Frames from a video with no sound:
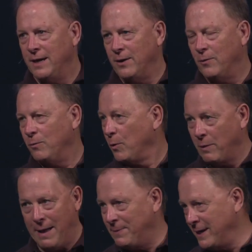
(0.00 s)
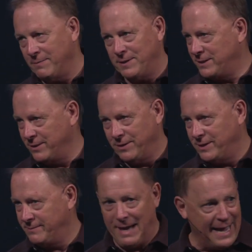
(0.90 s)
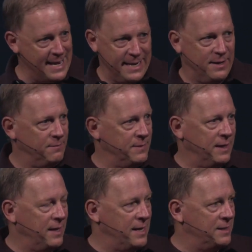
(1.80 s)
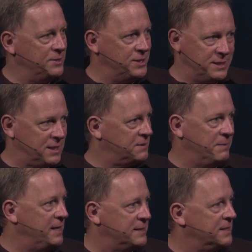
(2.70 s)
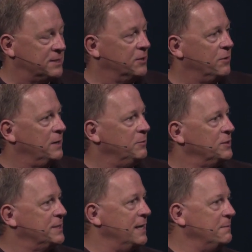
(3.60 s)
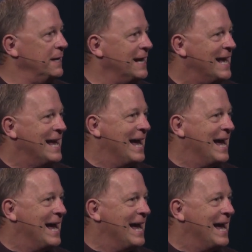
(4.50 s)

Uh, we're wrapping up the series, I Am, and Jesus makes this incredible statement